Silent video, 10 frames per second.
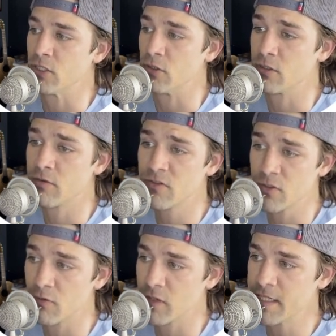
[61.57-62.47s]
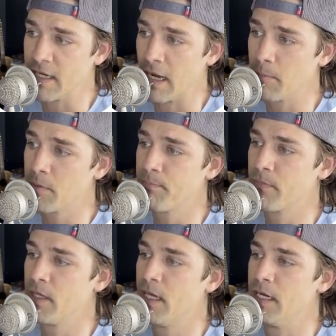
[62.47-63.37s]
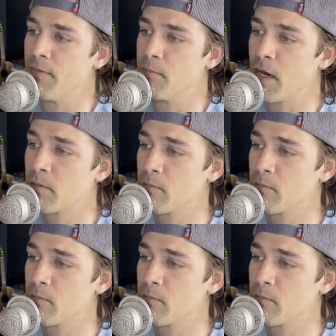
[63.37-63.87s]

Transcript: go to the Snowflake app, and in the bottom